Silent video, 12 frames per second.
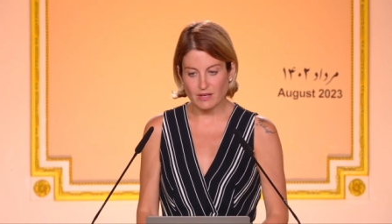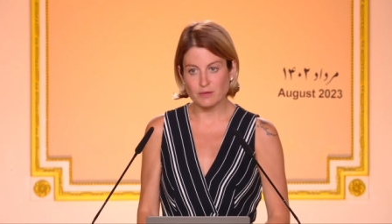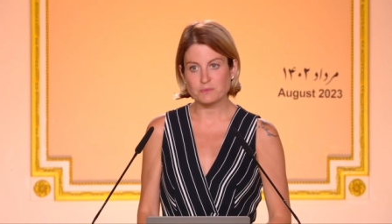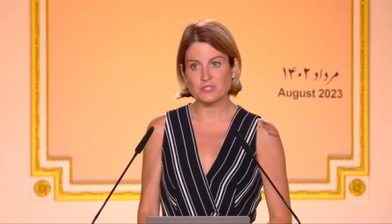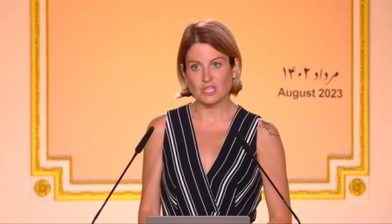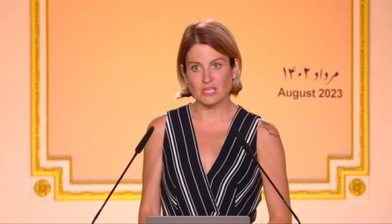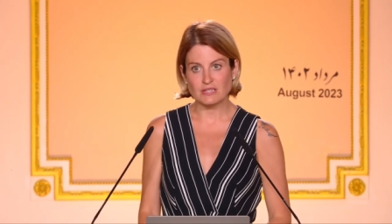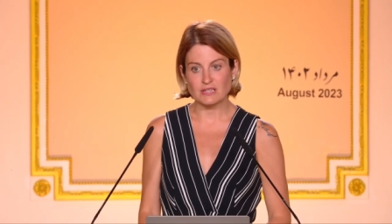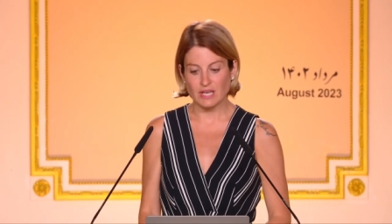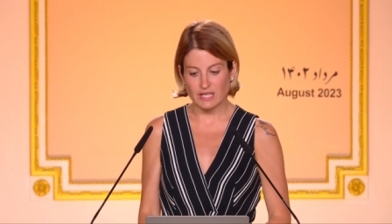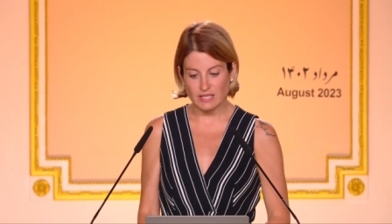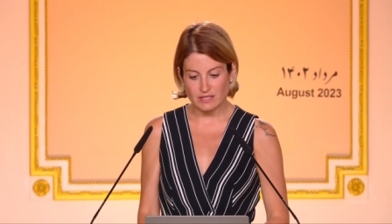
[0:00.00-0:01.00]
help shed
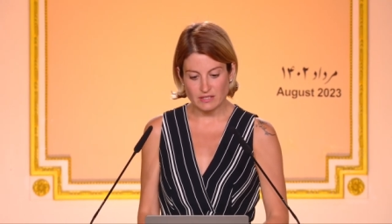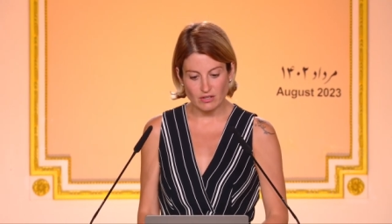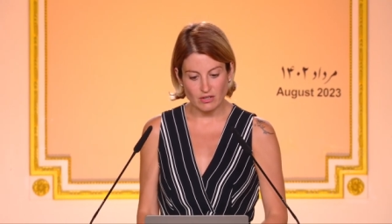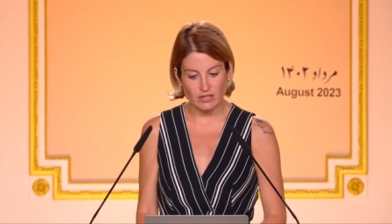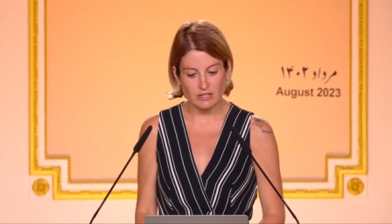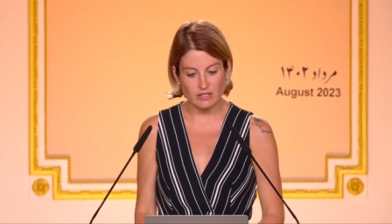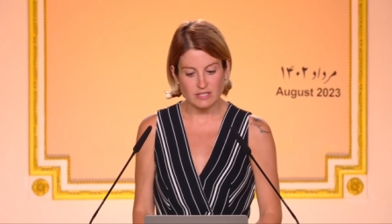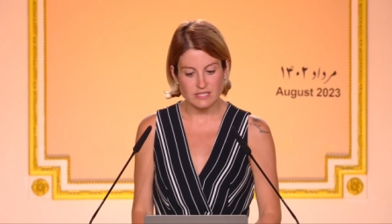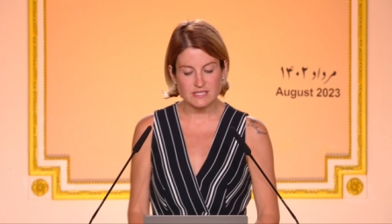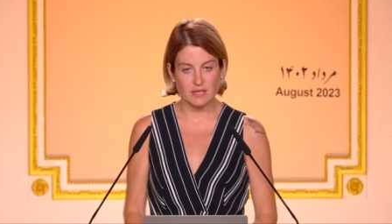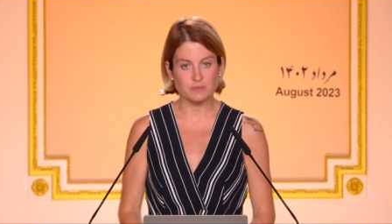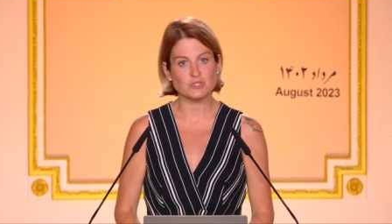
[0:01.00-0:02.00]
light on a
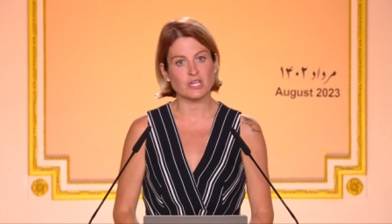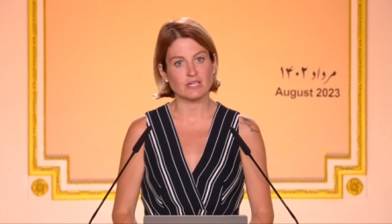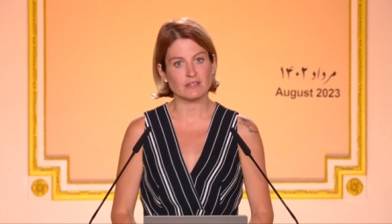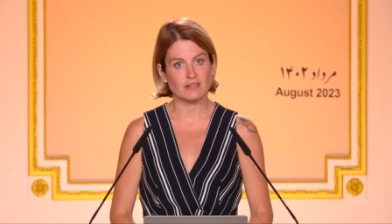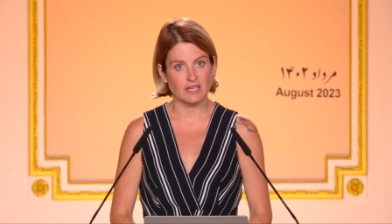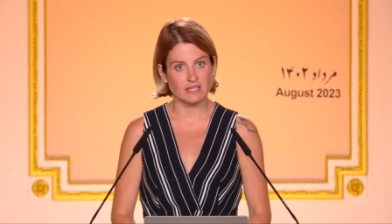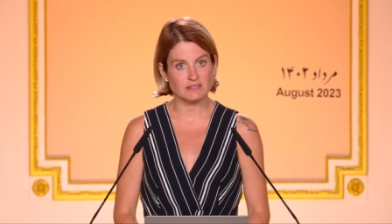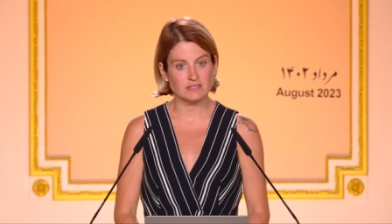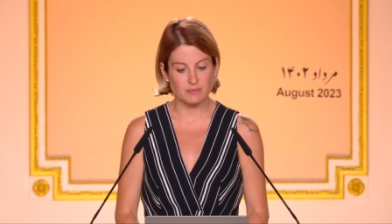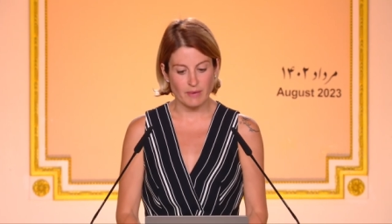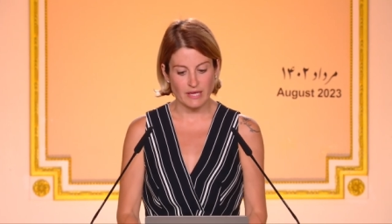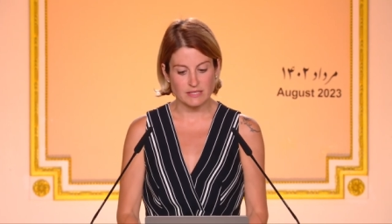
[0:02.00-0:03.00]
subject that
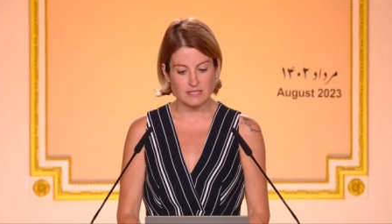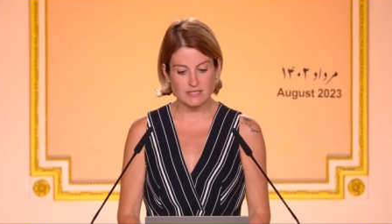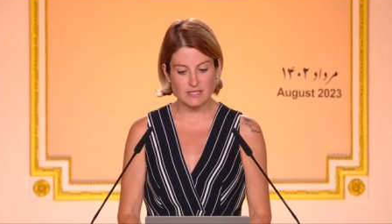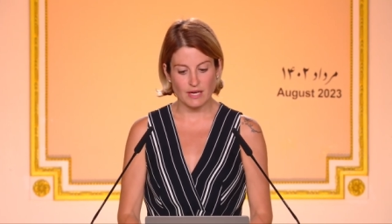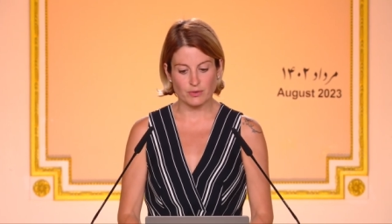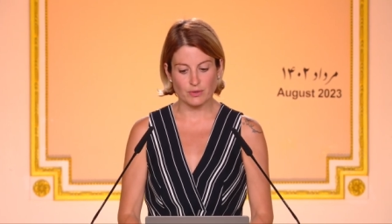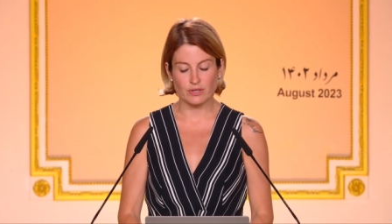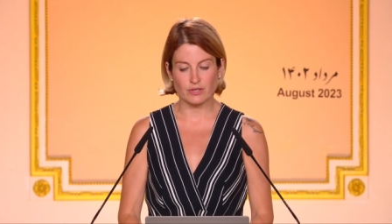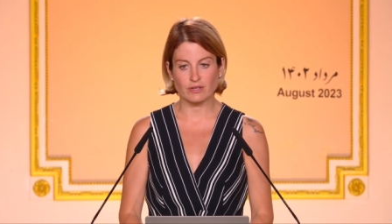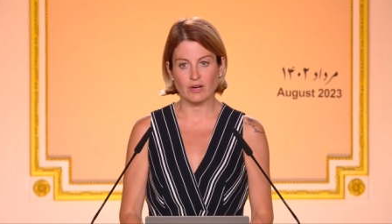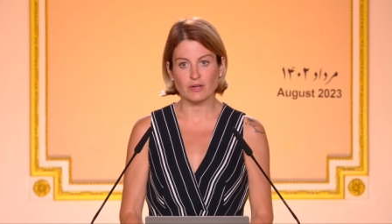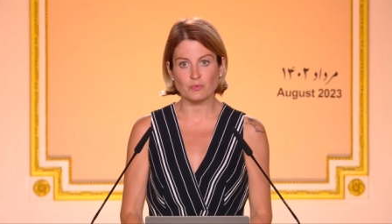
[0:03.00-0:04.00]
demands
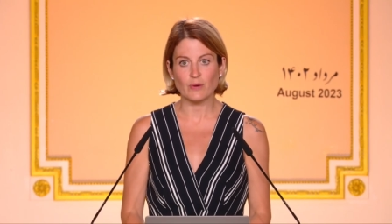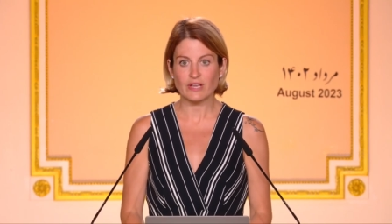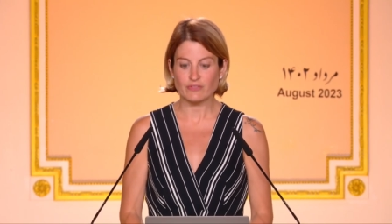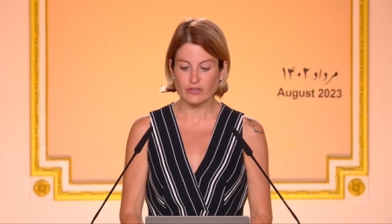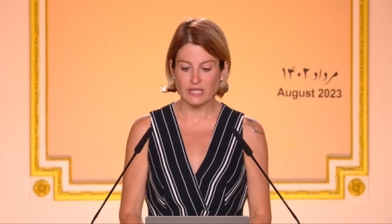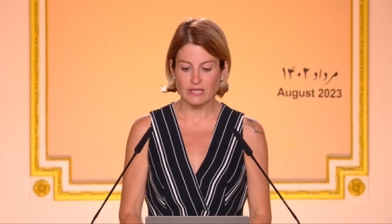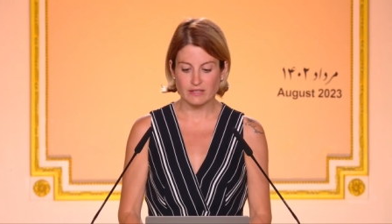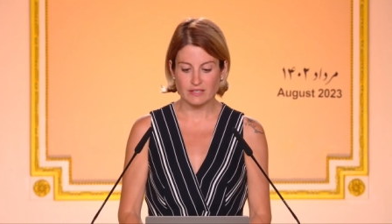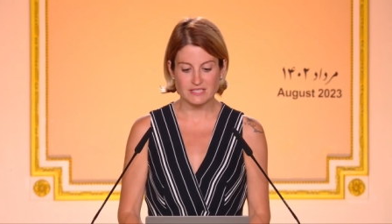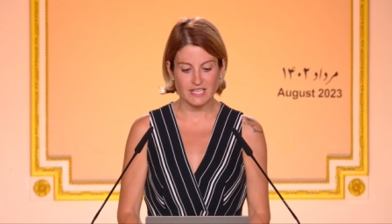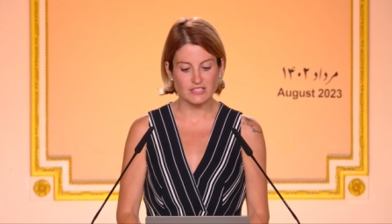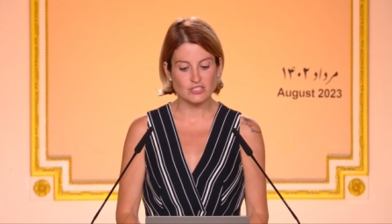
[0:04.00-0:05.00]
our unwavering
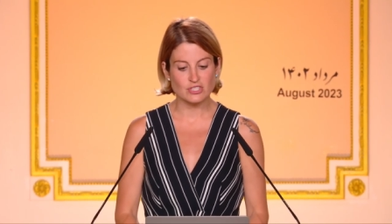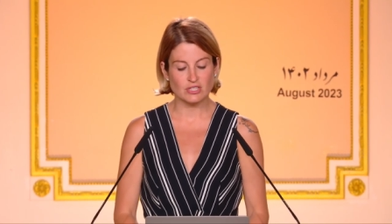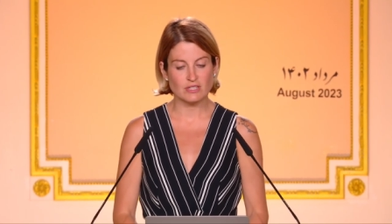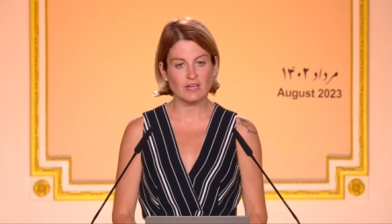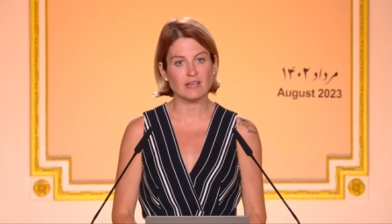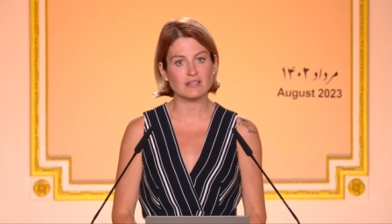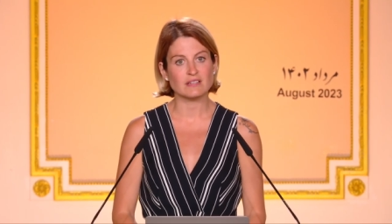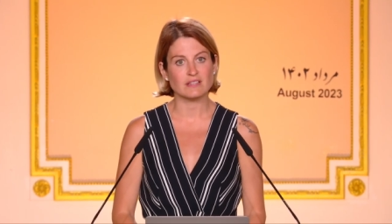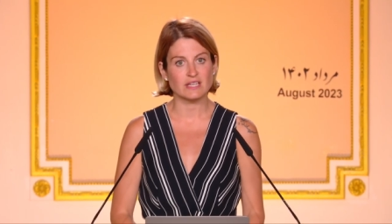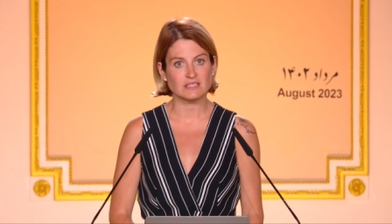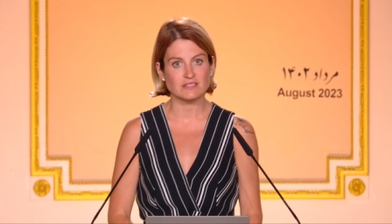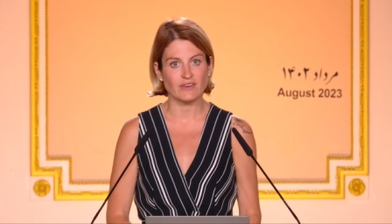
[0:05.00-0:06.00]
attention and
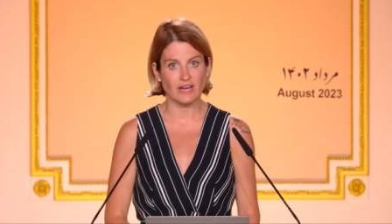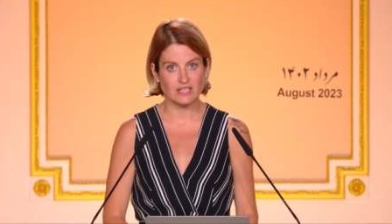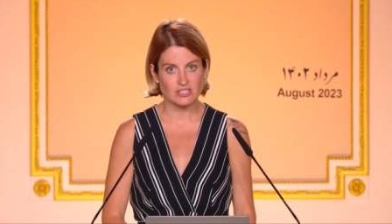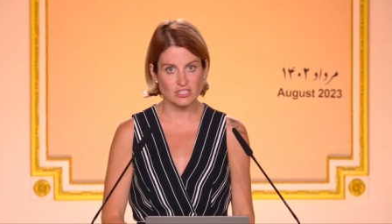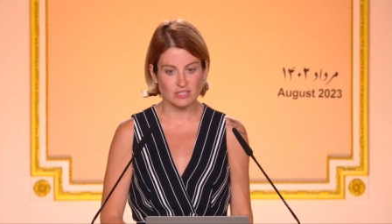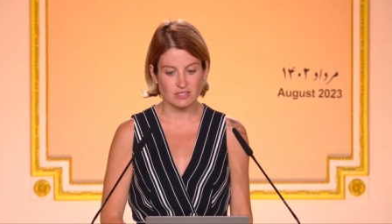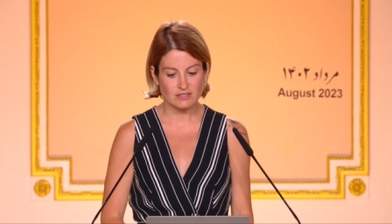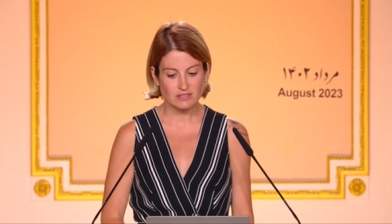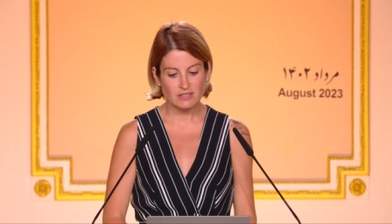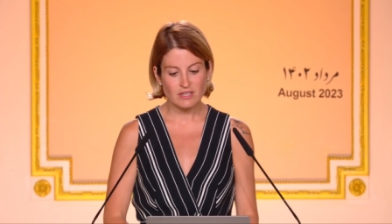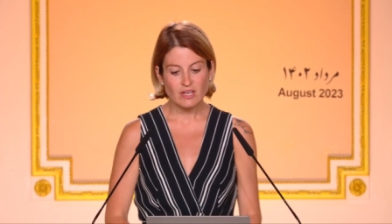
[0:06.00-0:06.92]
collective action,